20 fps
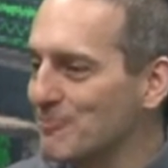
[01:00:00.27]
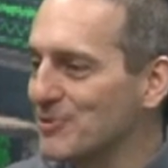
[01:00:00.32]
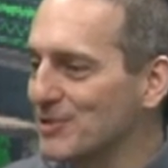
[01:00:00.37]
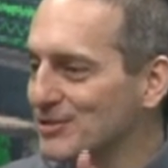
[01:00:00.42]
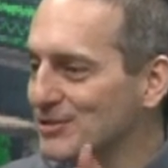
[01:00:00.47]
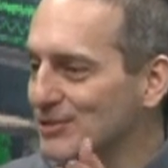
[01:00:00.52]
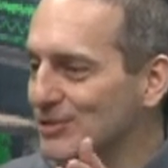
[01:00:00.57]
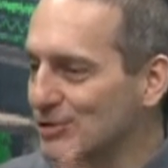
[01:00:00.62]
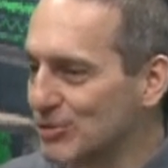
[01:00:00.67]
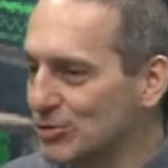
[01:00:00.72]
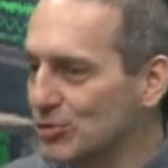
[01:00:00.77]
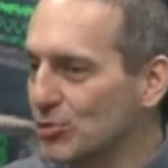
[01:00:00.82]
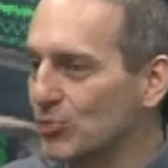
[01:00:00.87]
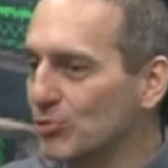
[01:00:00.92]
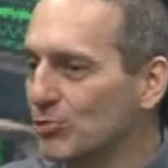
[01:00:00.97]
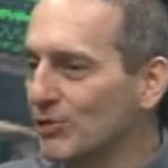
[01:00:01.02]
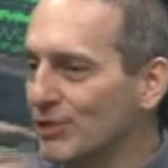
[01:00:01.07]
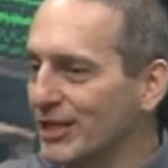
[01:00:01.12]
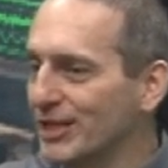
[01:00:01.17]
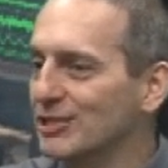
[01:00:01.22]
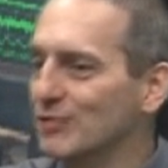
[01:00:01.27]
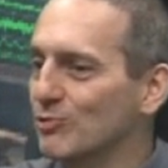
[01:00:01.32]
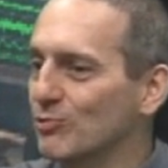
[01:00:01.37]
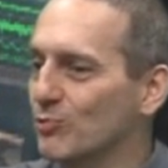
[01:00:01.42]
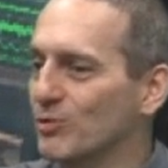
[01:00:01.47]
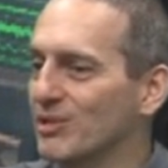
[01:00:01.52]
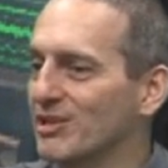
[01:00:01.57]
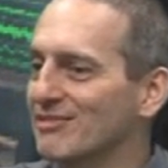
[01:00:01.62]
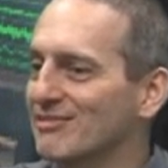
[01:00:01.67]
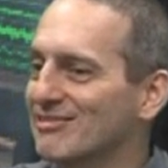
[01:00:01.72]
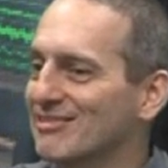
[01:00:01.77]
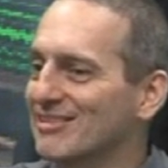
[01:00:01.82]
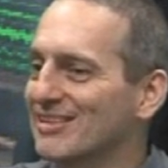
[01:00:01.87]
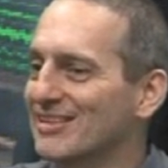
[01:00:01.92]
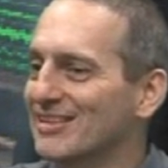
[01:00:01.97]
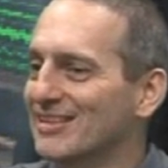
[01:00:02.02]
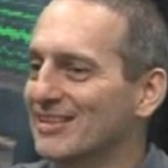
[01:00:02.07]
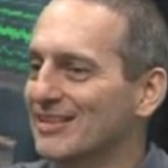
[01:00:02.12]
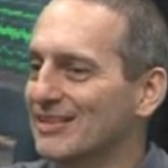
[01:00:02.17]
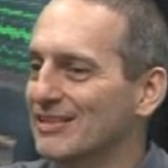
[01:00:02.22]
to do linked with
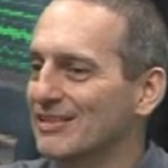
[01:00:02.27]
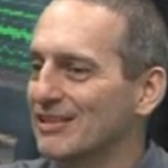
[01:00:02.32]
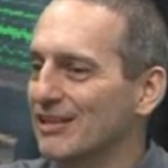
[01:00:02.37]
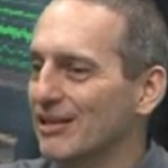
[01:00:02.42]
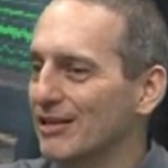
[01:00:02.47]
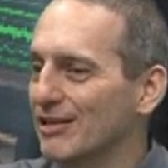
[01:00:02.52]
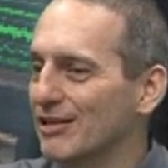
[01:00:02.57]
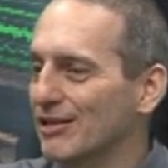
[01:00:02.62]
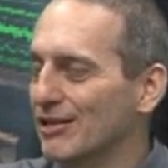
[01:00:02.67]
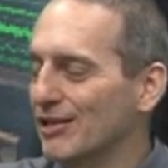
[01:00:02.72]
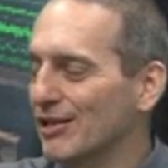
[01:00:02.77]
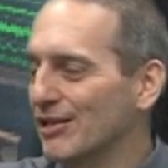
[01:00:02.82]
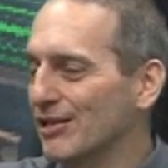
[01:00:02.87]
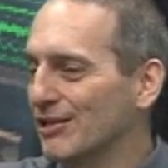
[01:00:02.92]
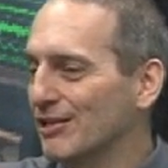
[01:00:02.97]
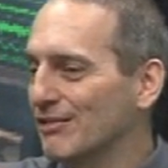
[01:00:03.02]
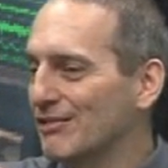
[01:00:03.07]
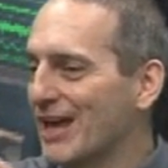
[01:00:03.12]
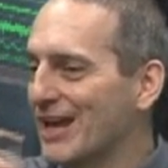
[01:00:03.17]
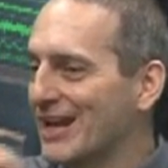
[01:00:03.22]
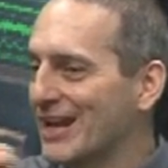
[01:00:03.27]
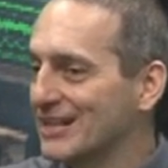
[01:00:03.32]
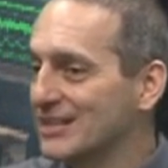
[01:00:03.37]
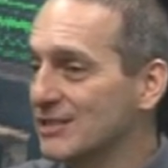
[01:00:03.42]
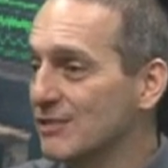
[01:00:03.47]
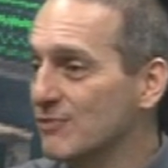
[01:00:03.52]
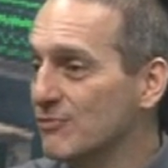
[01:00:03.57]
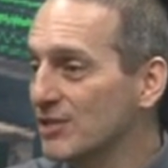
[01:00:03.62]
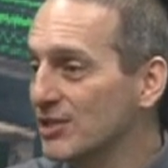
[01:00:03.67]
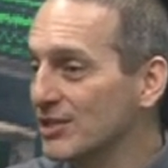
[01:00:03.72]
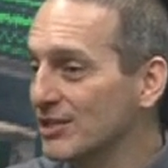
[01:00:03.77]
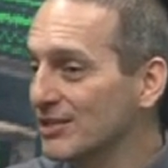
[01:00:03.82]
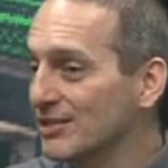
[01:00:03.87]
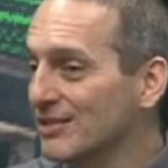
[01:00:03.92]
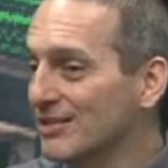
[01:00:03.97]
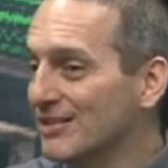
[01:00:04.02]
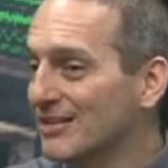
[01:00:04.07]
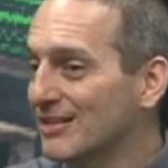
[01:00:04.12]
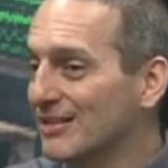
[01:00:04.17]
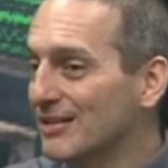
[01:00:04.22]
that activity.
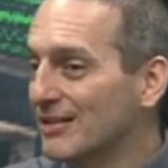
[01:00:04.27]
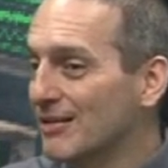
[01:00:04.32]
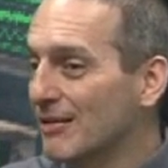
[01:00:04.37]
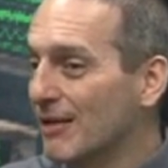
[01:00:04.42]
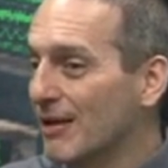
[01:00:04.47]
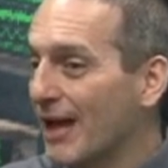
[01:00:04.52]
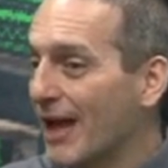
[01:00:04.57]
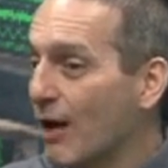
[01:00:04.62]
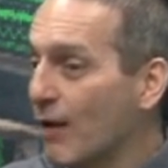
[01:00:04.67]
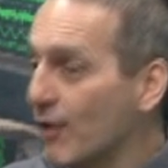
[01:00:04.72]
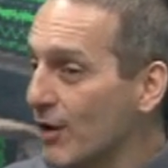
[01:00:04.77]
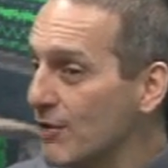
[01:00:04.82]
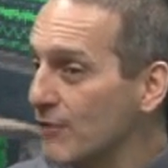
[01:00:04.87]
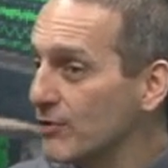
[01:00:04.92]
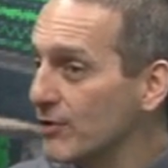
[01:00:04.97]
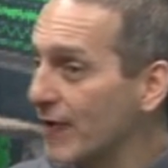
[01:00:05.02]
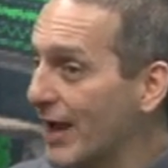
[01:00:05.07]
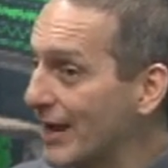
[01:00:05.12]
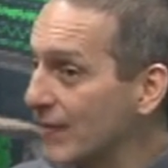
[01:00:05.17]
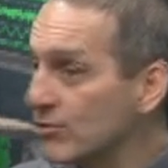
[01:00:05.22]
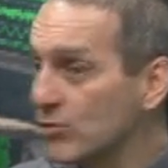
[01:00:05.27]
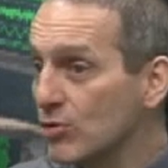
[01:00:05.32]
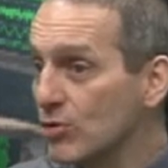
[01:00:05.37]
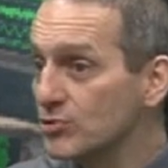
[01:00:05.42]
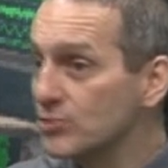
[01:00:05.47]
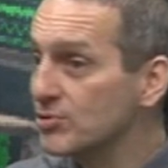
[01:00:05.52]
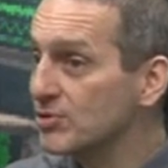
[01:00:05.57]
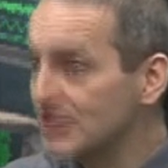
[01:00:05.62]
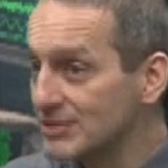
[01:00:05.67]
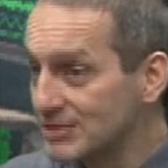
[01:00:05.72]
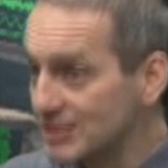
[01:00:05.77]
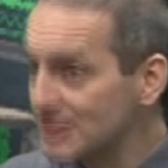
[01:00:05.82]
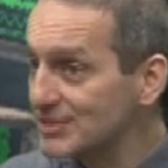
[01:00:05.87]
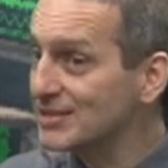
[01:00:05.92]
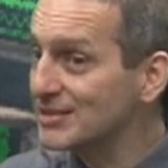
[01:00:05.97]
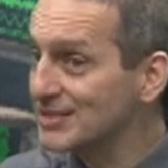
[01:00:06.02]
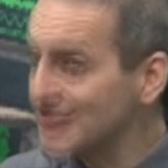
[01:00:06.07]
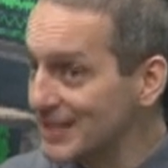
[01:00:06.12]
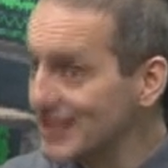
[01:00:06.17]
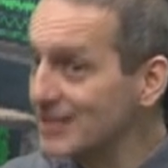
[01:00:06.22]
However, agriculture can just
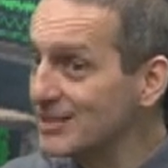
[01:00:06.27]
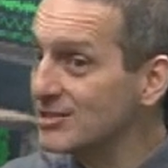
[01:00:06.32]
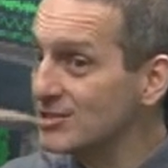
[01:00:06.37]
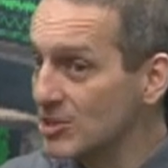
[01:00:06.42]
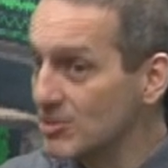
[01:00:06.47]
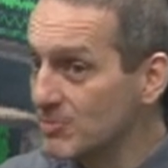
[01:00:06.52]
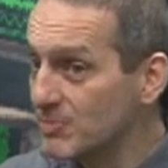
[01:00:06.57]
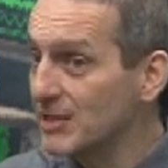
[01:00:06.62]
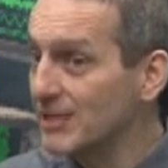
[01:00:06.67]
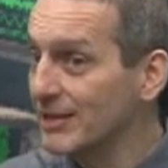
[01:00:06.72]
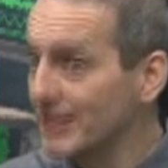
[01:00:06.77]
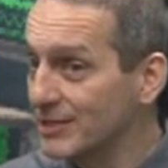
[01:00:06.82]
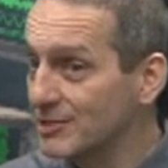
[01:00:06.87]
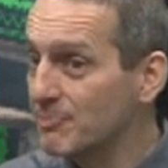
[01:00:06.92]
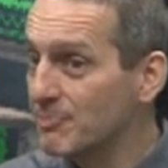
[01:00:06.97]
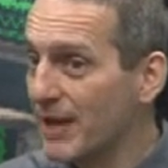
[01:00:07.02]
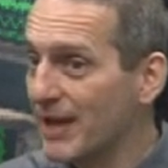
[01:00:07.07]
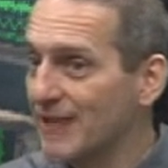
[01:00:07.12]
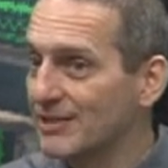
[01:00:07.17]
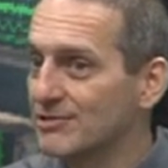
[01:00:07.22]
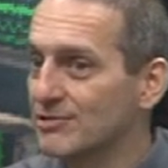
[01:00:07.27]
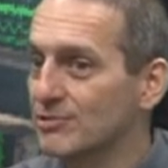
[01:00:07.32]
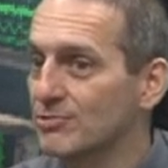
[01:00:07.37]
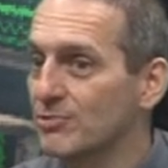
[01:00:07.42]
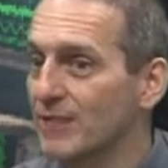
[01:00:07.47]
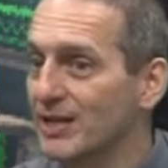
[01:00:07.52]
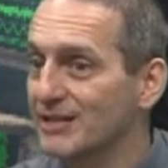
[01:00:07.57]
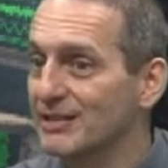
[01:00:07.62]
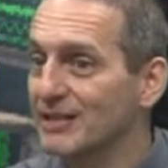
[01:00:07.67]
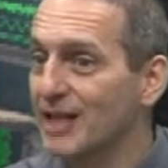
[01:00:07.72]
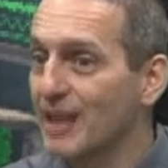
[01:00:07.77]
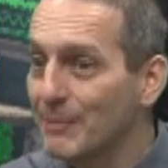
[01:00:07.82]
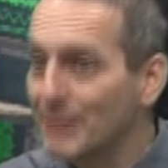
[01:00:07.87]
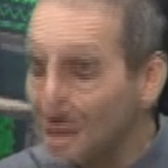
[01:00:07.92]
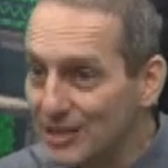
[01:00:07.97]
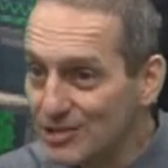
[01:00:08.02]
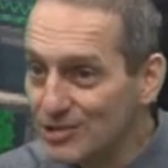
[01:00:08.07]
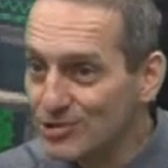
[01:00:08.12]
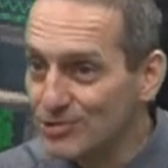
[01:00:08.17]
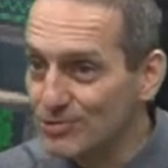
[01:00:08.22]
as easily be linked back to economic
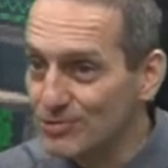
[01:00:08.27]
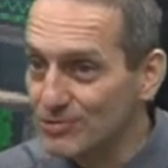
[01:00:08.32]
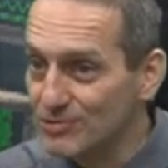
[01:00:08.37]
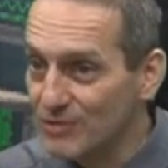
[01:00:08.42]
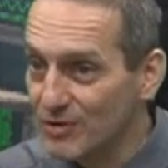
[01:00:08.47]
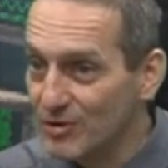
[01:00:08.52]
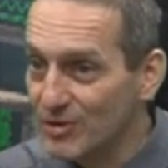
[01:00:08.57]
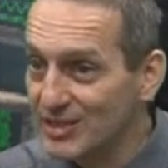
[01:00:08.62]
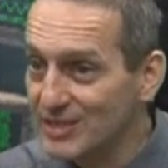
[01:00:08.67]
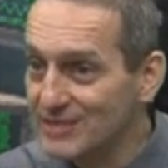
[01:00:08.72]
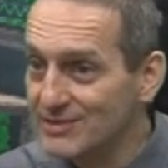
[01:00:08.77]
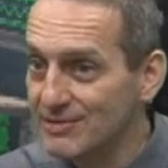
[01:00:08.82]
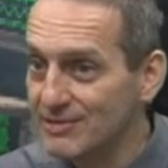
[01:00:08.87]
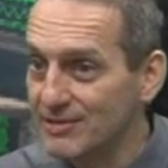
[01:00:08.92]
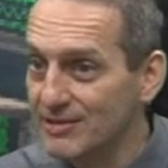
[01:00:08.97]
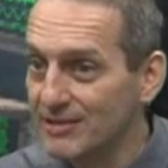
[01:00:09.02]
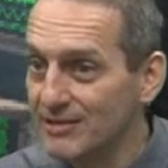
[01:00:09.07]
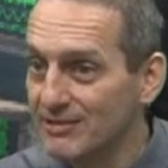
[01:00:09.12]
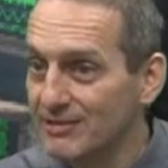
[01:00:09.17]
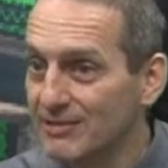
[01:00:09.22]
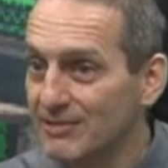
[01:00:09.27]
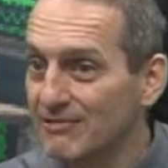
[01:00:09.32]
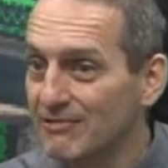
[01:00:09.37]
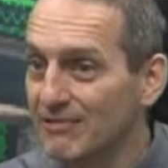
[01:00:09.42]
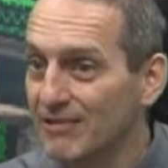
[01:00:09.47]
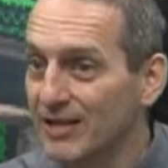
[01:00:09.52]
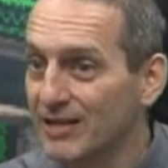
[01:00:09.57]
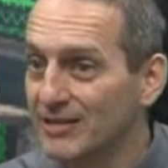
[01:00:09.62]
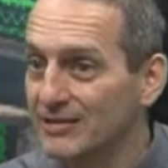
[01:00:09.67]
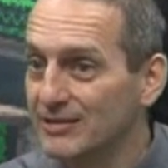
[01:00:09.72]
issues, very easily, right?